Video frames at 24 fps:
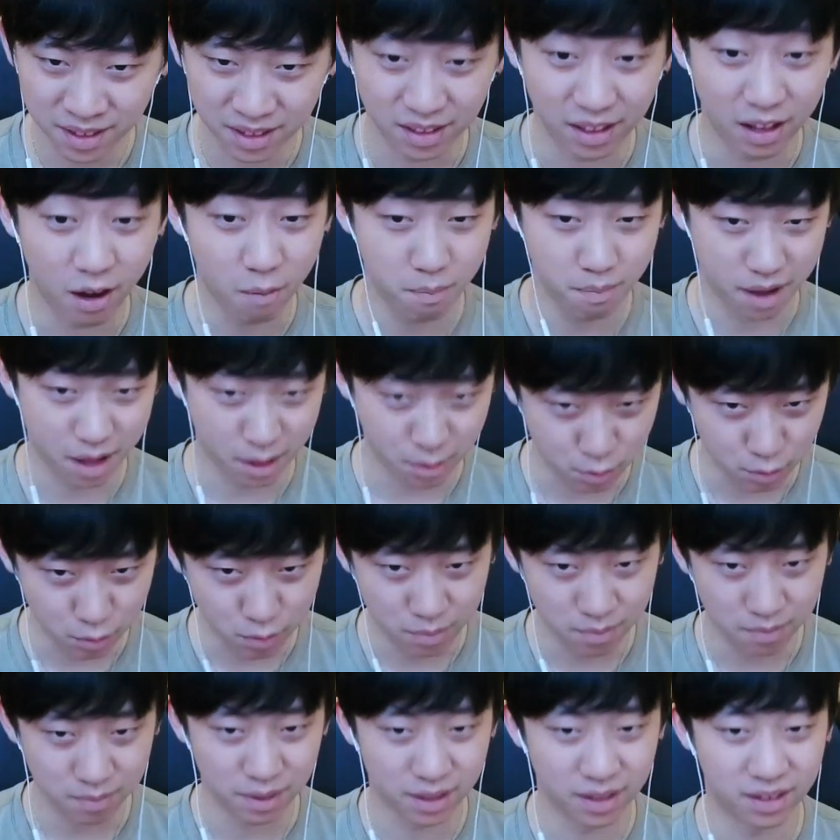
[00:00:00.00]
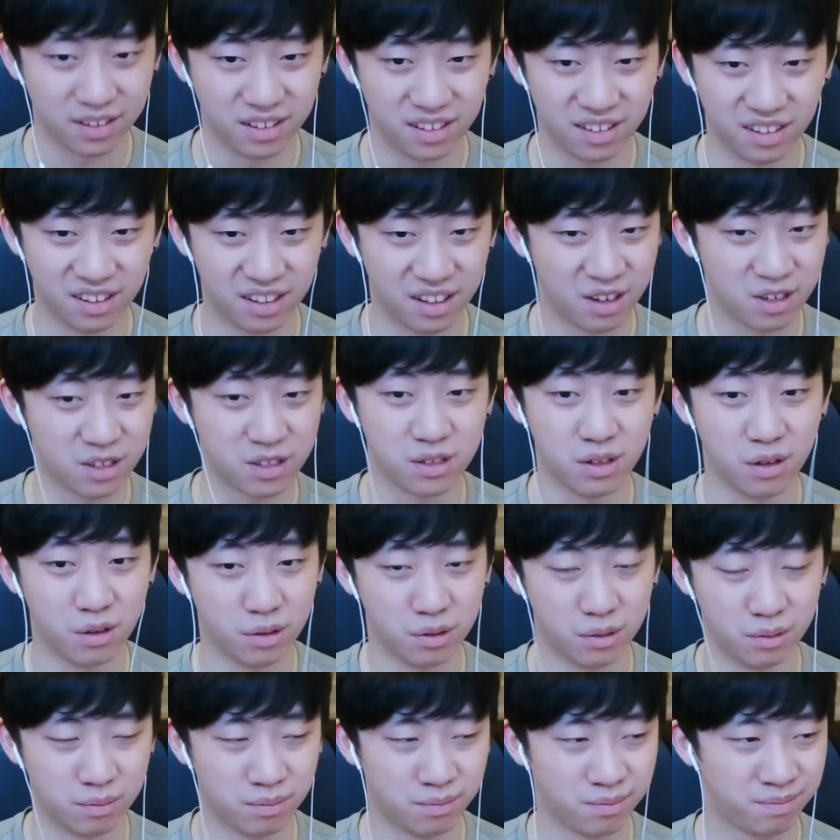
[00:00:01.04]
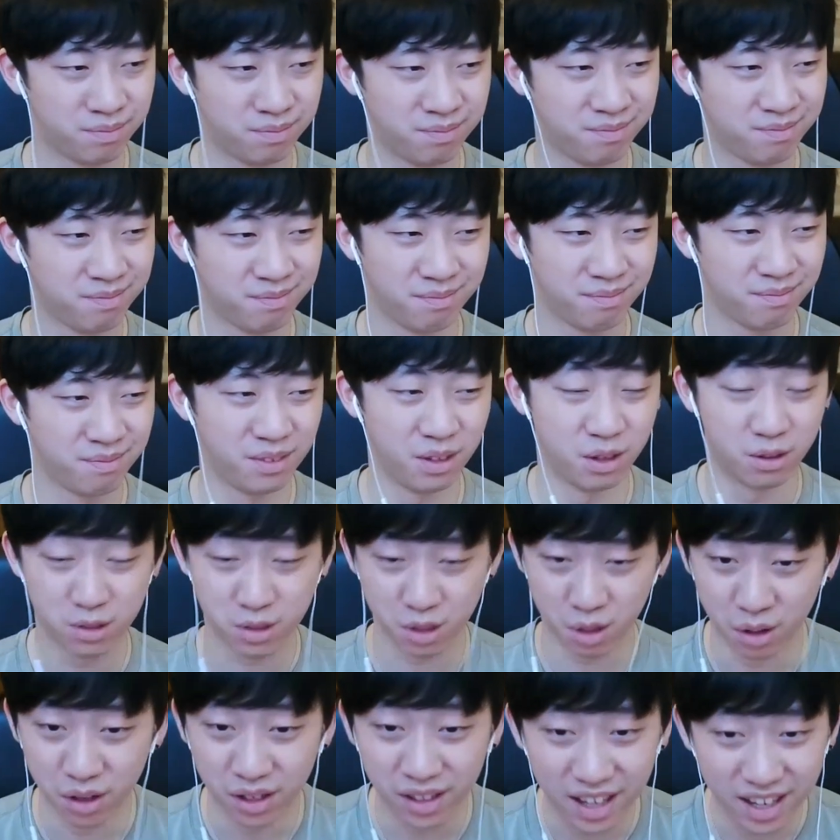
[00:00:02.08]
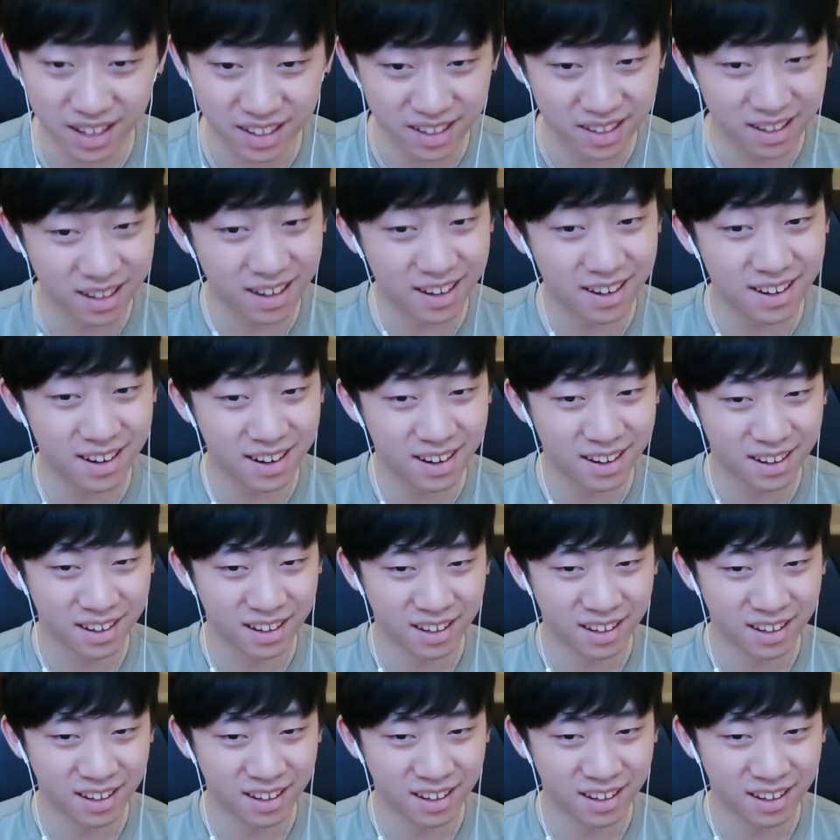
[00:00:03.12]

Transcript: but there's no toilet in it.